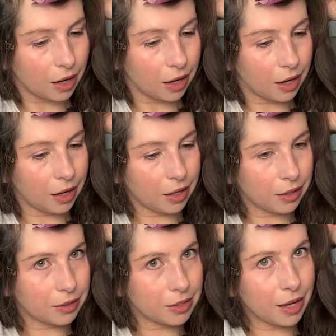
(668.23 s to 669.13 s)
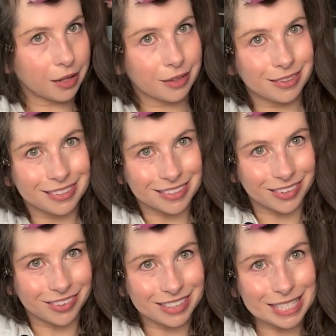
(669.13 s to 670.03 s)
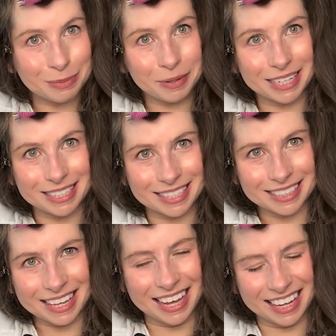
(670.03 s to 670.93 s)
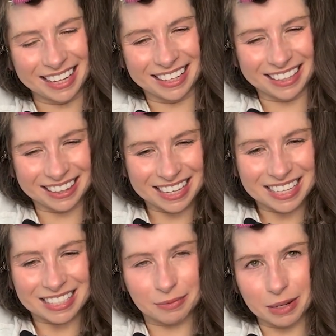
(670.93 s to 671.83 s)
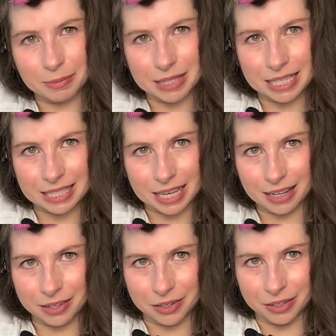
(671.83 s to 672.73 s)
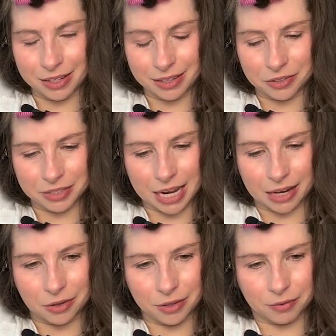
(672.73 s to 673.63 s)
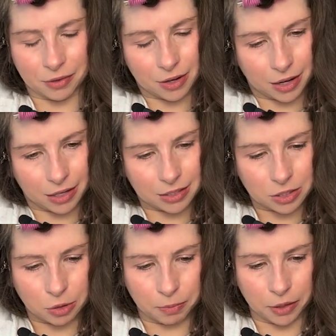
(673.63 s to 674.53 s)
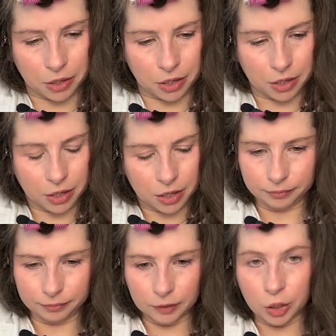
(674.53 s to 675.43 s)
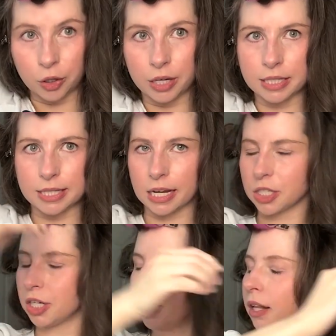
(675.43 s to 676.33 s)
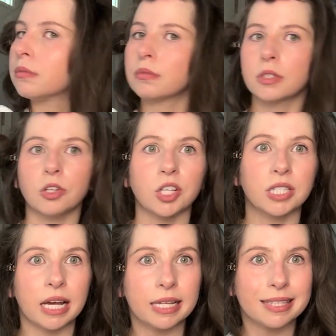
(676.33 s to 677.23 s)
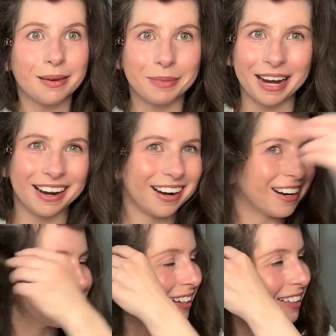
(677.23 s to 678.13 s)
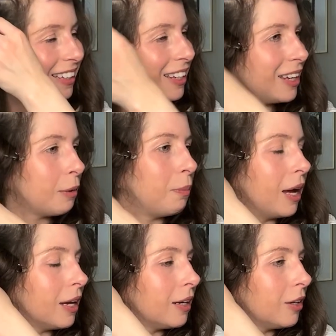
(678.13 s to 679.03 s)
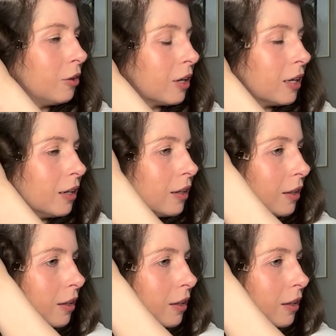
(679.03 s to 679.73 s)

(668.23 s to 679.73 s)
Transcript: And yeah, so this is pretty easy. Sometimes things get a little tangled if you're not super good at sectioning. So just a heads up there. But you can